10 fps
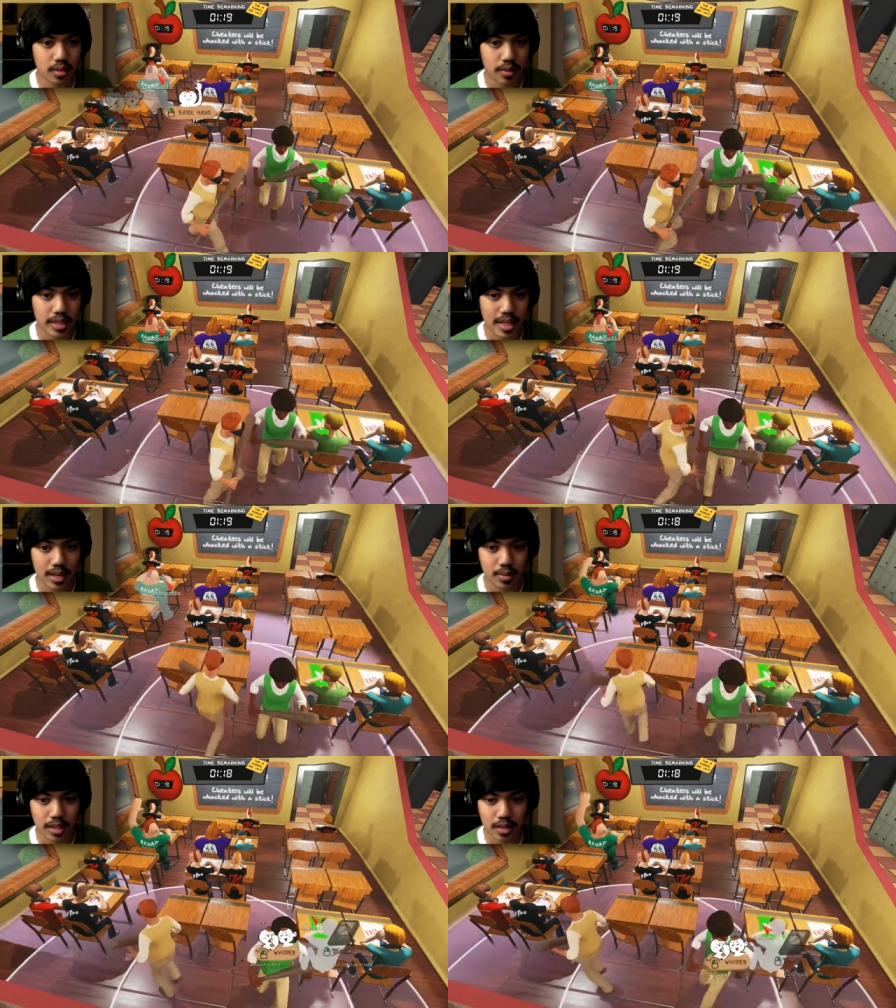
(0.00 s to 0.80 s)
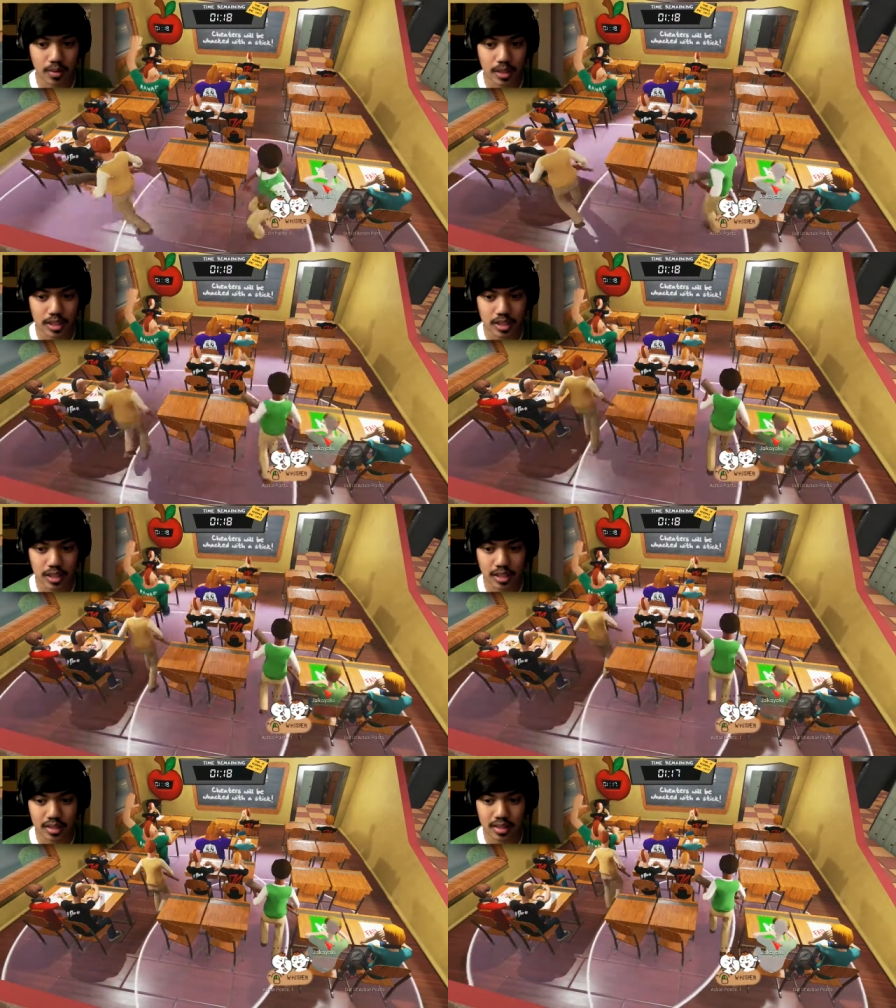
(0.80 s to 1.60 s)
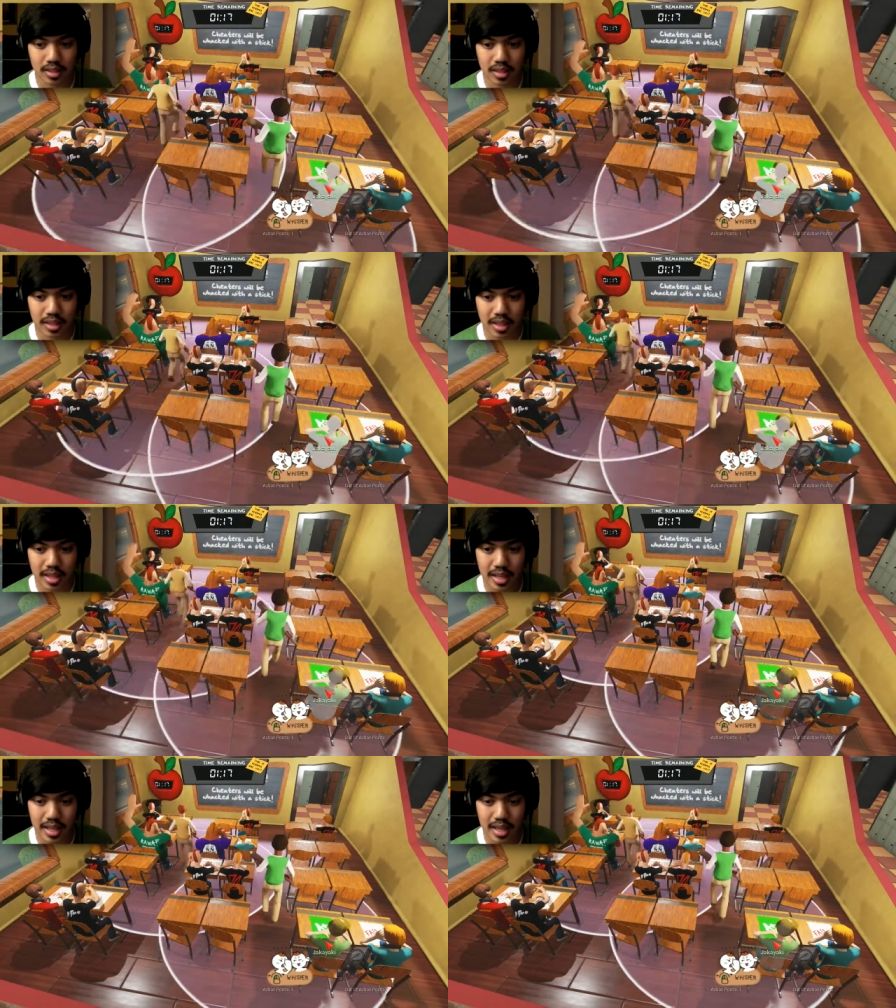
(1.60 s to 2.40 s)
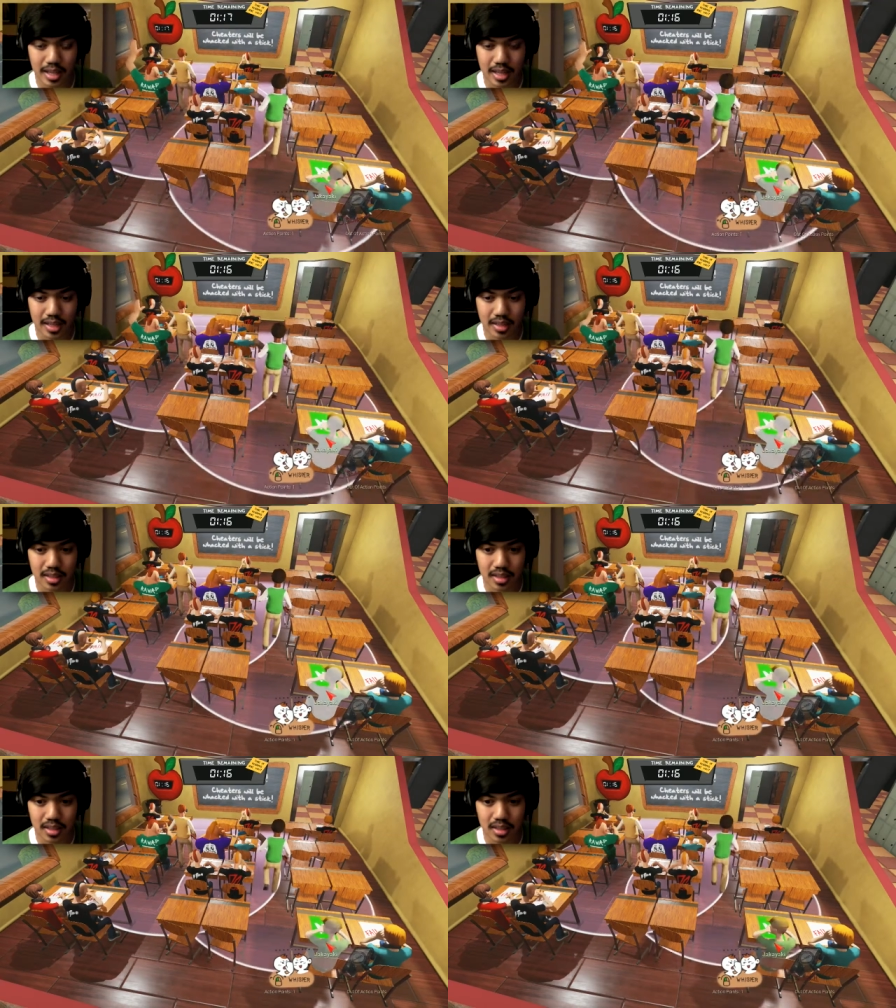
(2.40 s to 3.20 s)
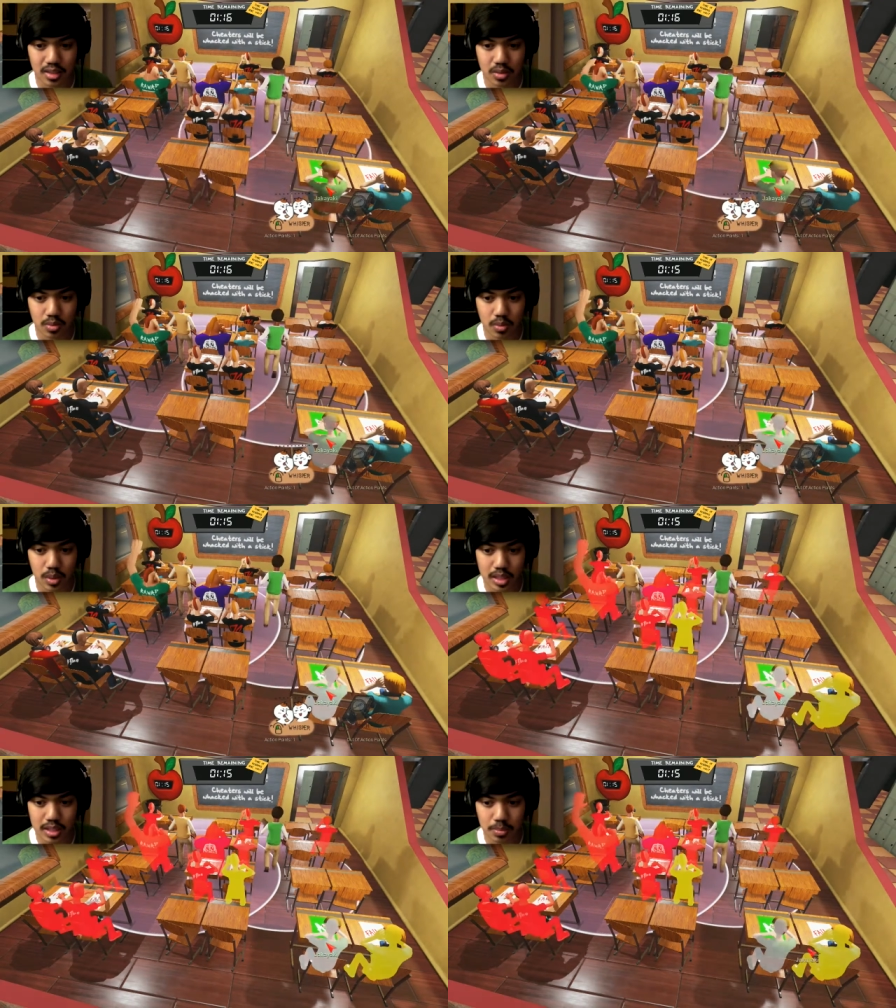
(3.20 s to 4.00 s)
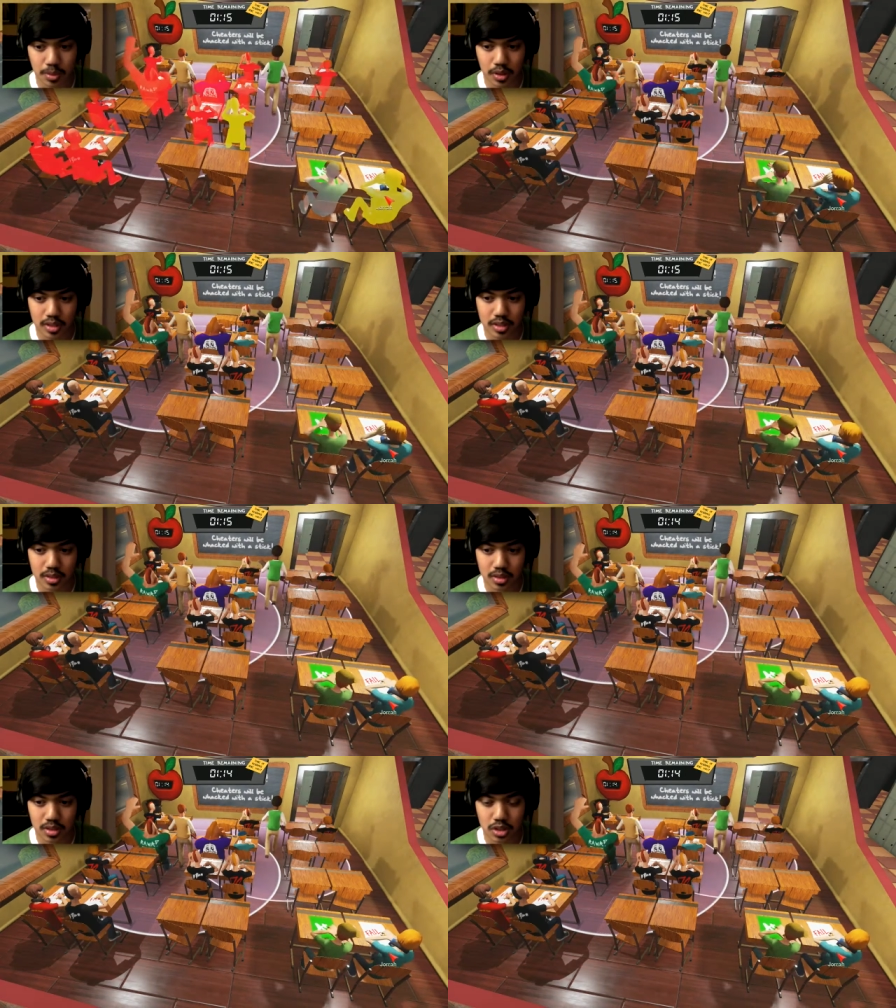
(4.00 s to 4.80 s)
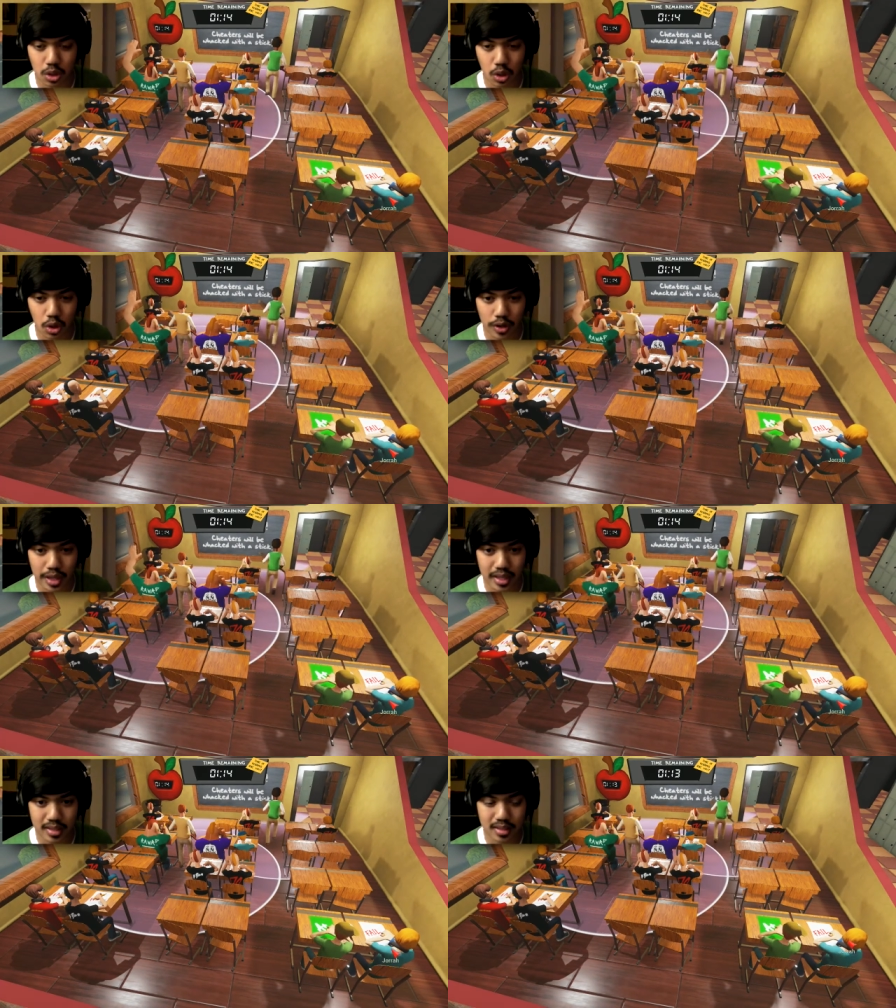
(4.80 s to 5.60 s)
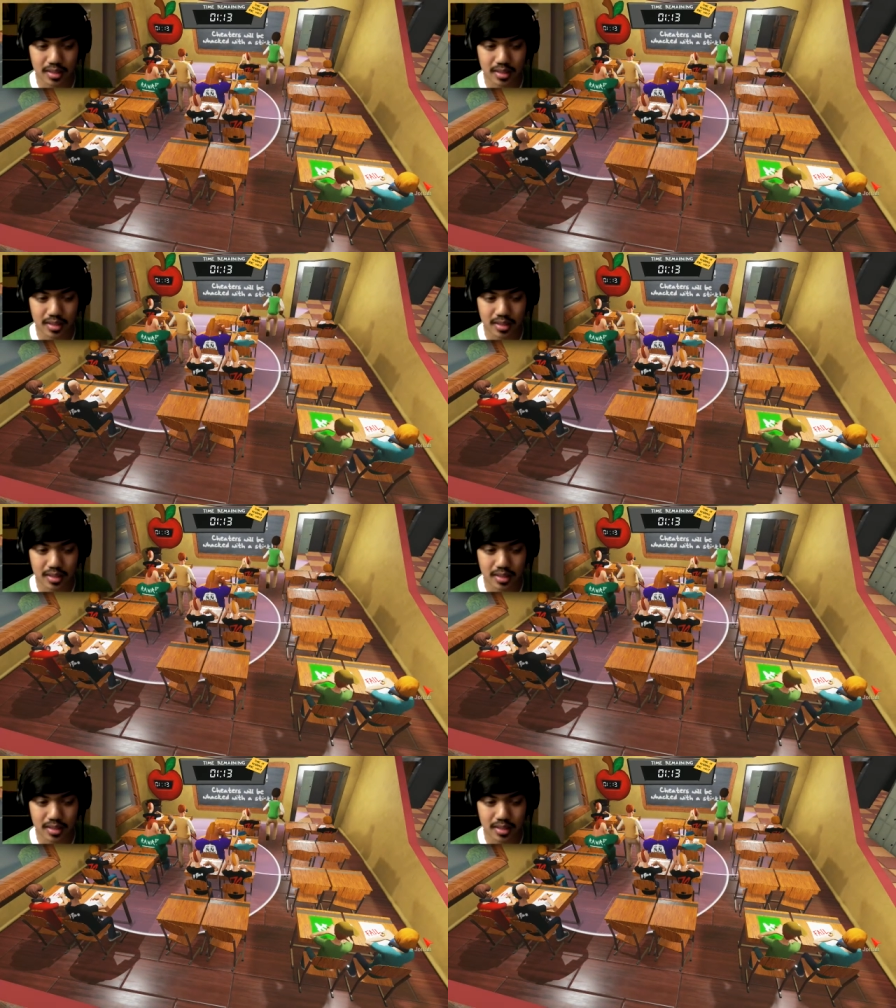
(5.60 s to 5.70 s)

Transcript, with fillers: raise hand with a question, and then whisper to Jora.